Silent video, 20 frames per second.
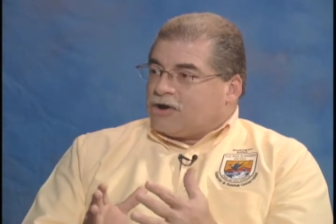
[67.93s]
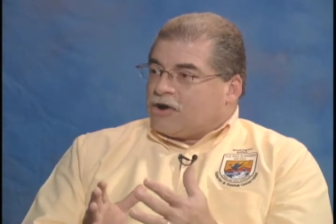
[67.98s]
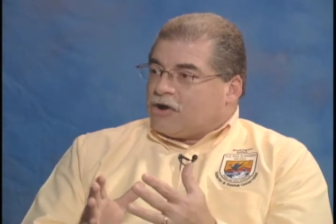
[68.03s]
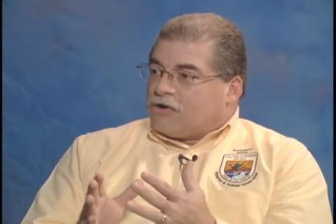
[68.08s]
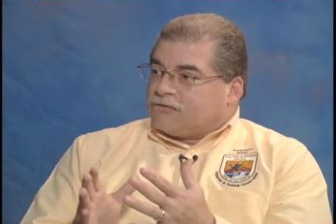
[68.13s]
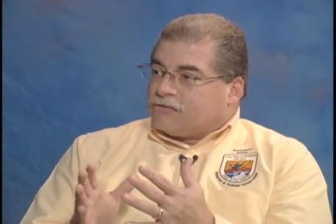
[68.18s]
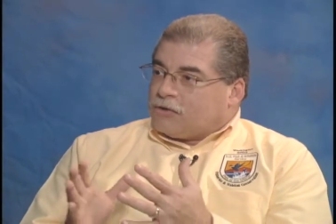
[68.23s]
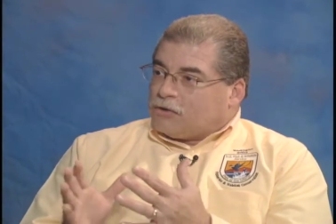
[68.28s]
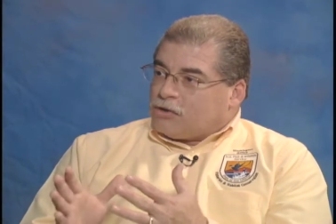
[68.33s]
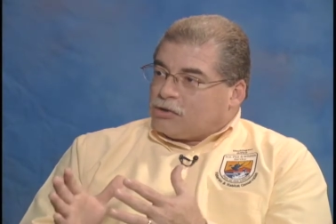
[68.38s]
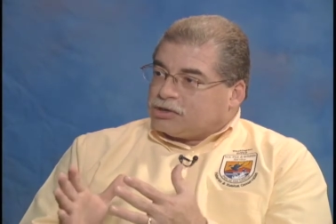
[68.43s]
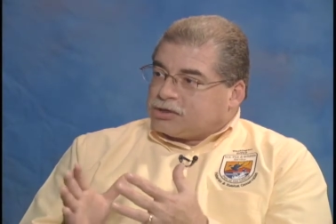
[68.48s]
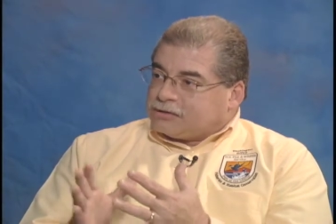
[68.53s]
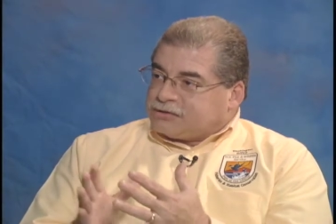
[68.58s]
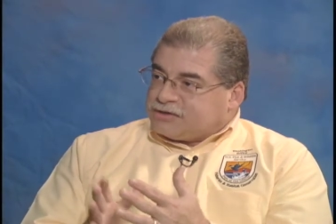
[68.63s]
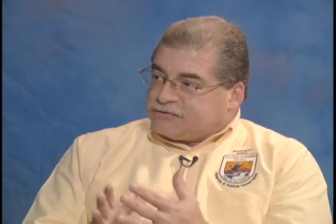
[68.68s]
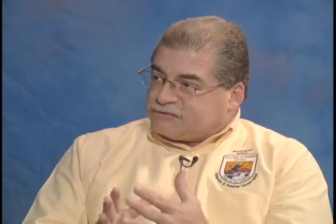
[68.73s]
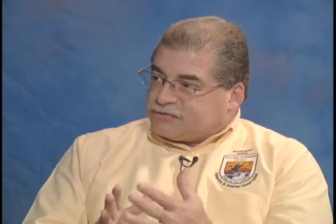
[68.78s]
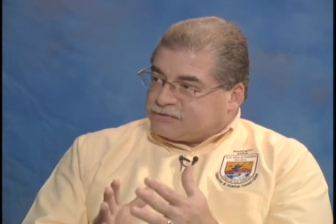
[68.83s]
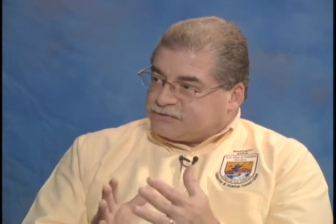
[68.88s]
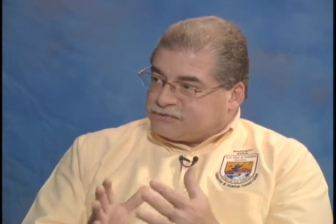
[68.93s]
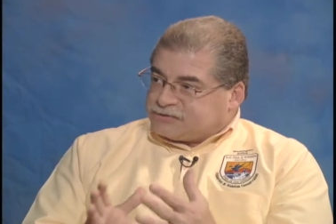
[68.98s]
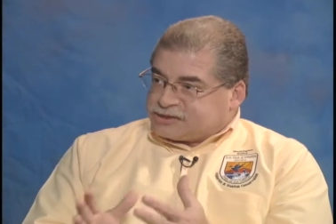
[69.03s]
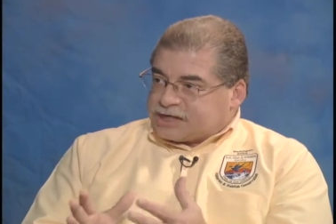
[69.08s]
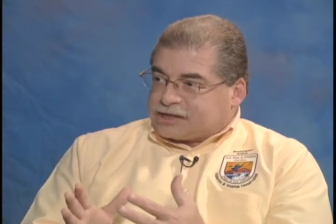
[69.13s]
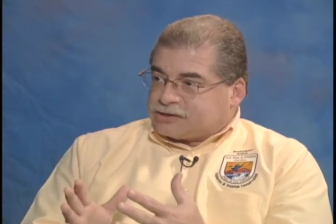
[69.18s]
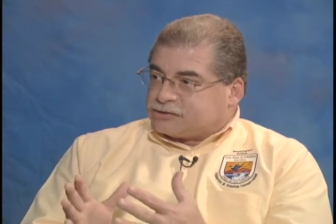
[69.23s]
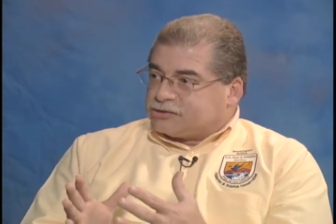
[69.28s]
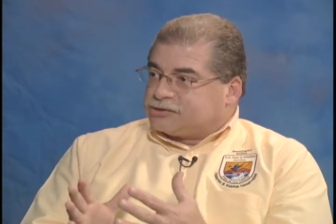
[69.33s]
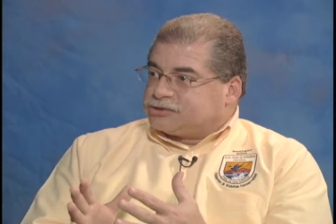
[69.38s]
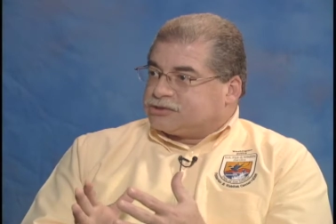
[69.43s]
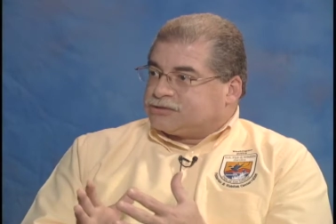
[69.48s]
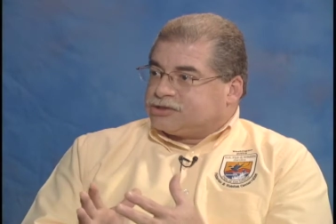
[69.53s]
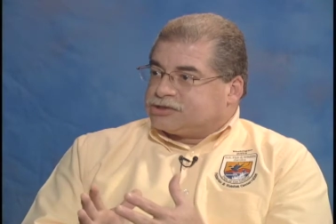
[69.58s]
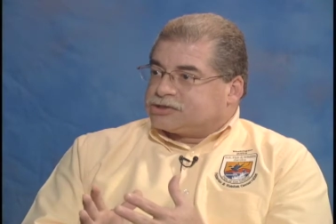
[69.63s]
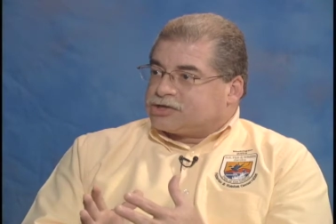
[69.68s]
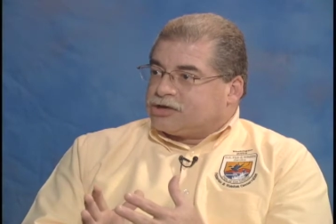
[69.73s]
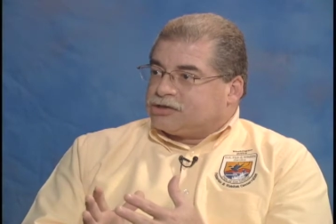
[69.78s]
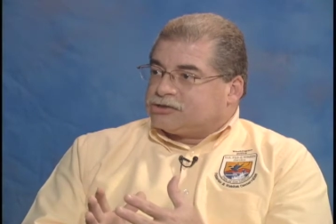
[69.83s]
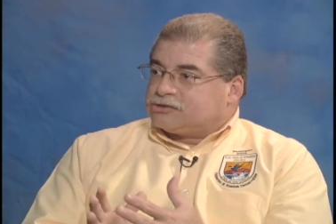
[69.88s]
of all the different sectors of
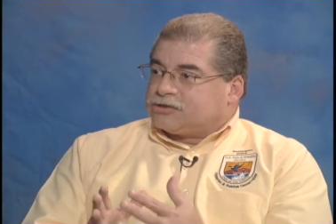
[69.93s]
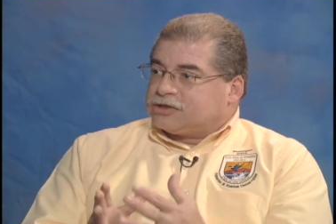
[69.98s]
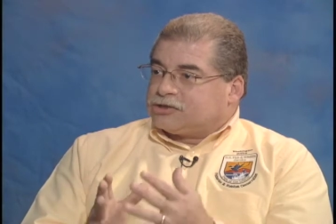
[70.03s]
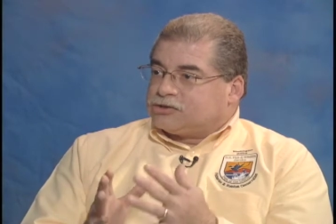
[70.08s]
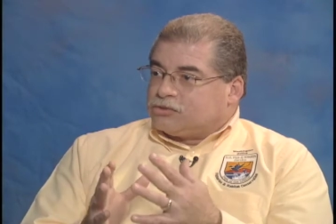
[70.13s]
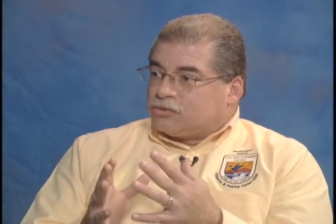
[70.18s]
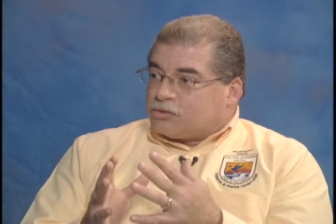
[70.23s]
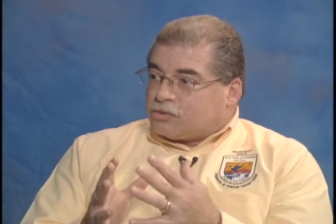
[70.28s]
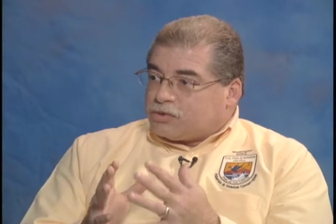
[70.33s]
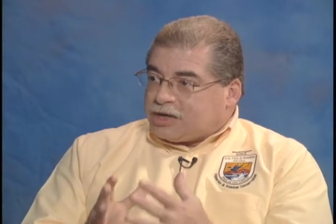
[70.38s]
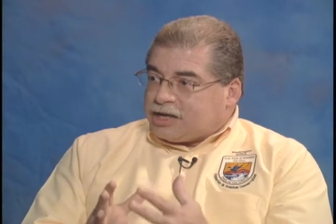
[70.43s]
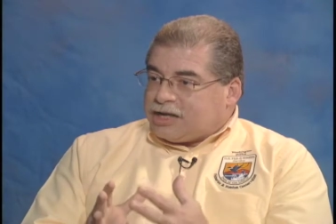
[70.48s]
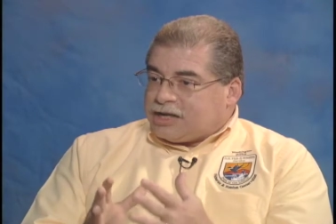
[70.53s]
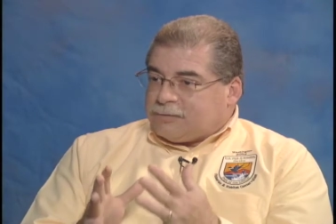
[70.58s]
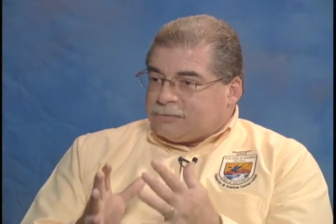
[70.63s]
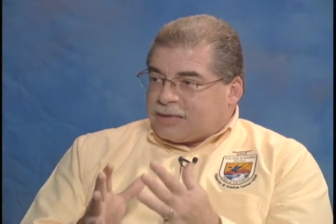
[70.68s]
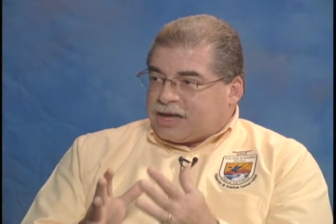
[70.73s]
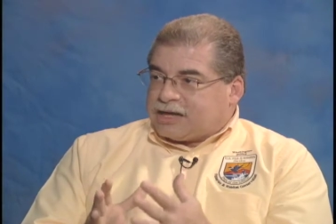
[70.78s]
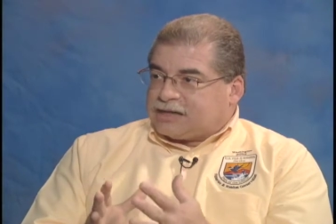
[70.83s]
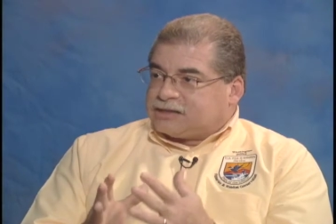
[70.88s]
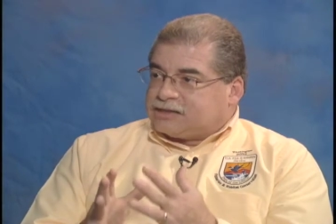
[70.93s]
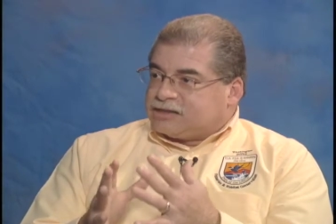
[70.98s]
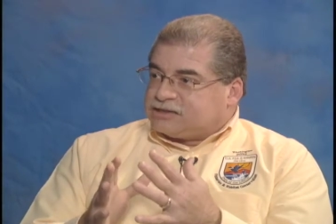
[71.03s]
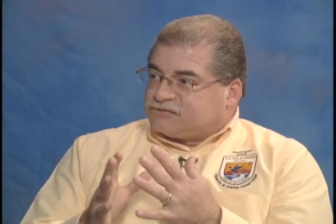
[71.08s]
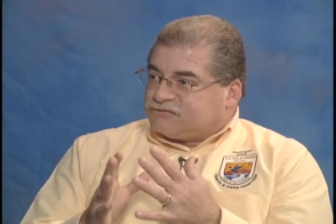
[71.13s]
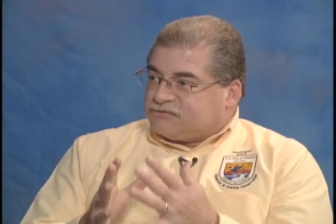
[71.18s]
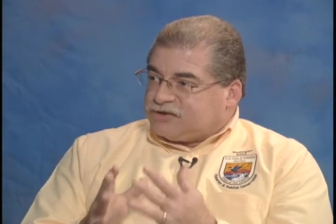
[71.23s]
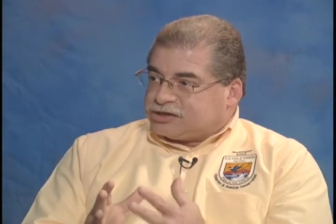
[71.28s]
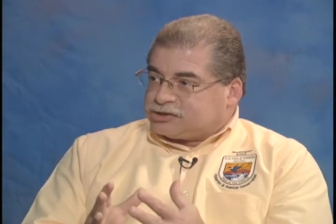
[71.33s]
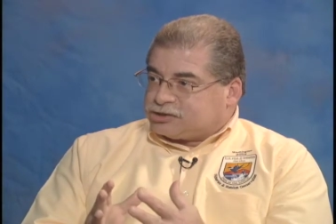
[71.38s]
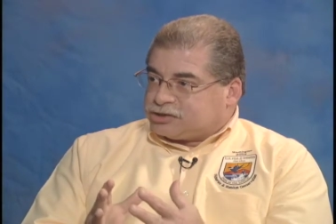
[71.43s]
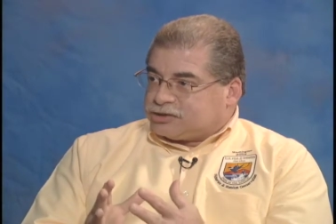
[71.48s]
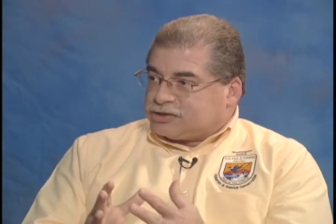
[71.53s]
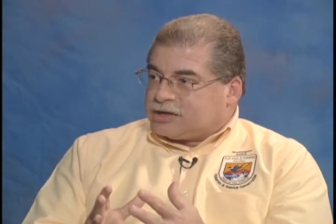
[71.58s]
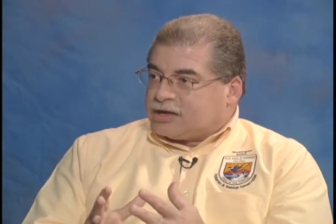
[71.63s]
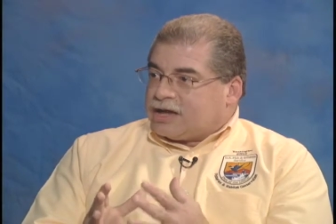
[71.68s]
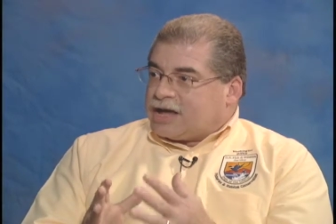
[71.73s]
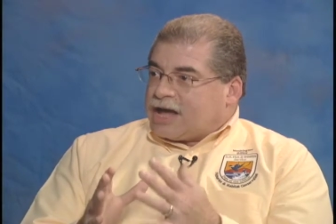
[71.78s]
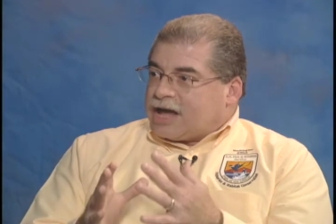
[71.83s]
this country to really make this vision